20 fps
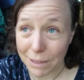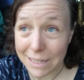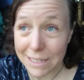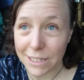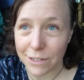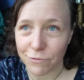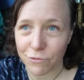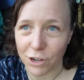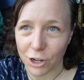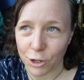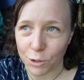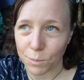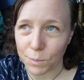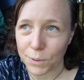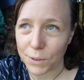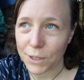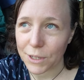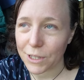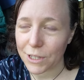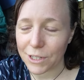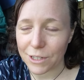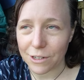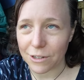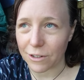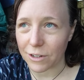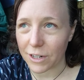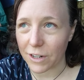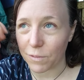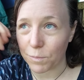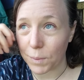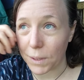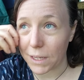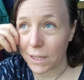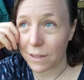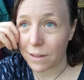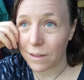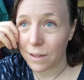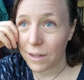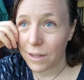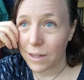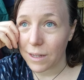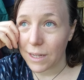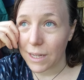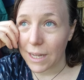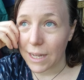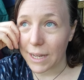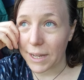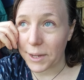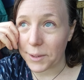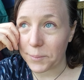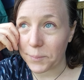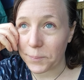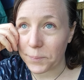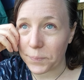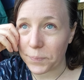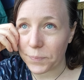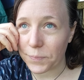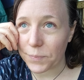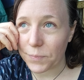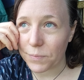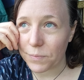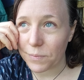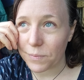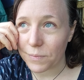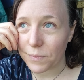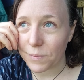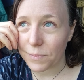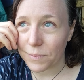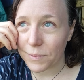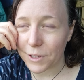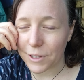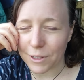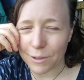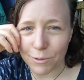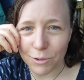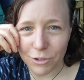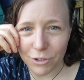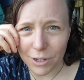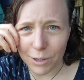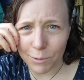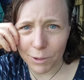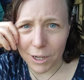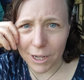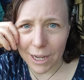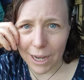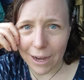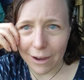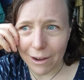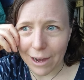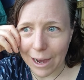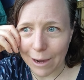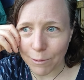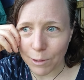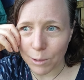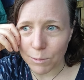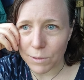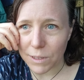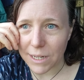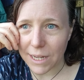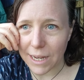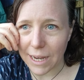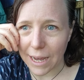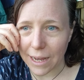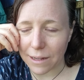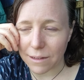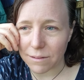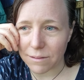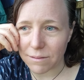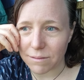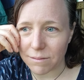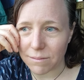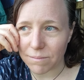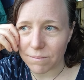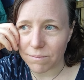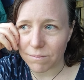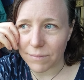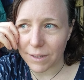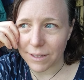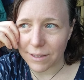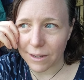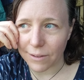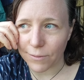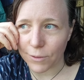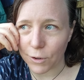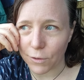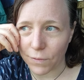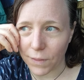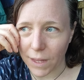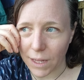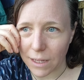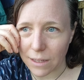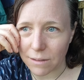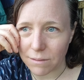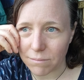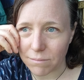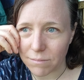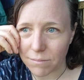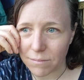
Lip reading: Plenty of rope, not enough pulleys. Because I was trying to work out how I would get myself off there.